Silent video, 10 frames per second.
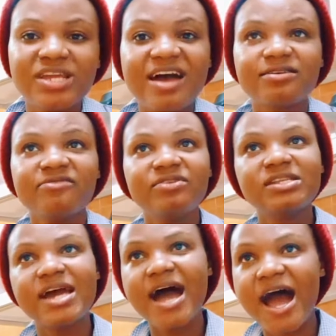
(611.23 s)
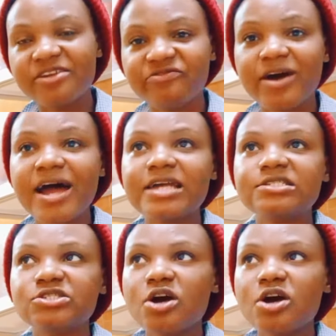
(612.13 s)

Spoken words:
They are giving their advice.